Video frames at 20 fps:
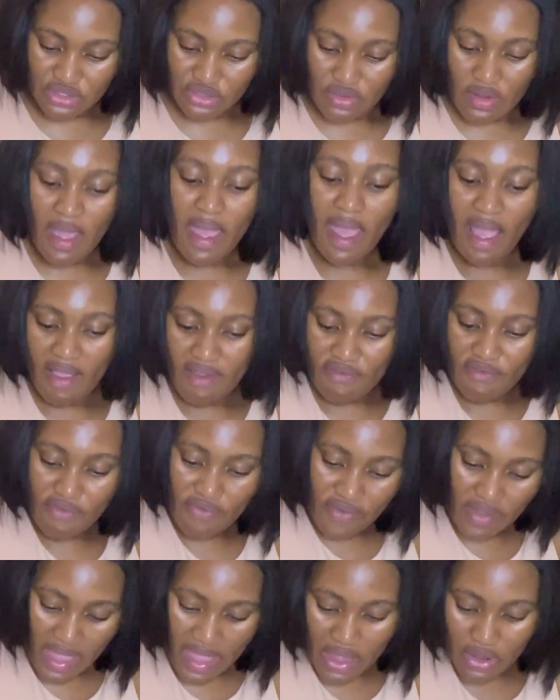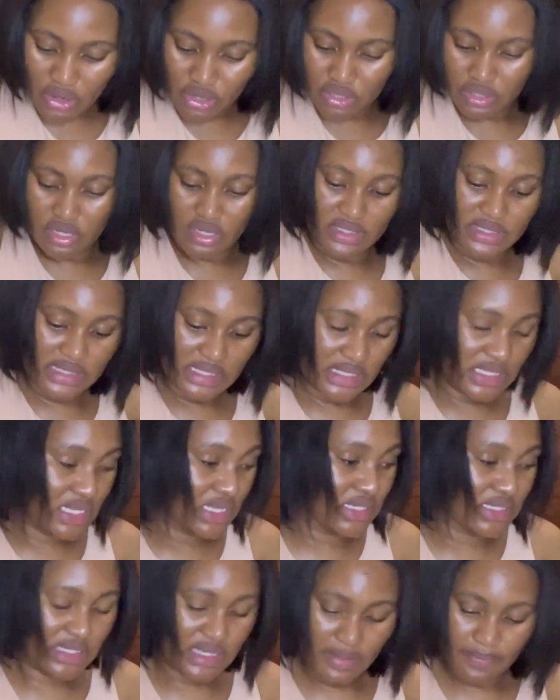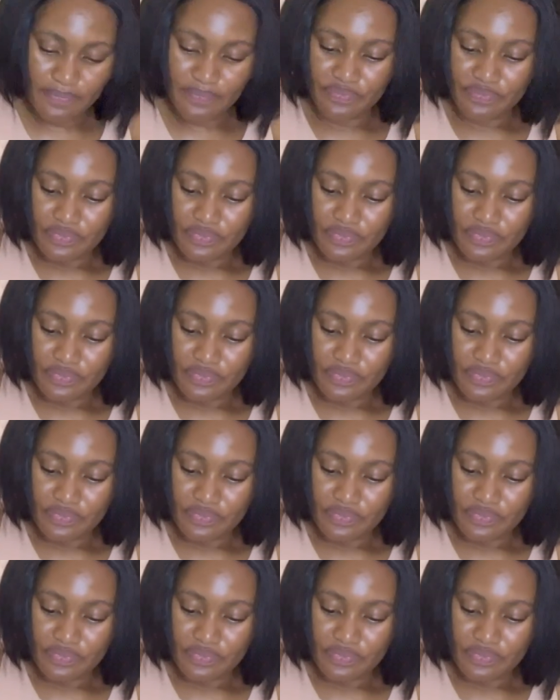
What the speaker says: you have a good consistency.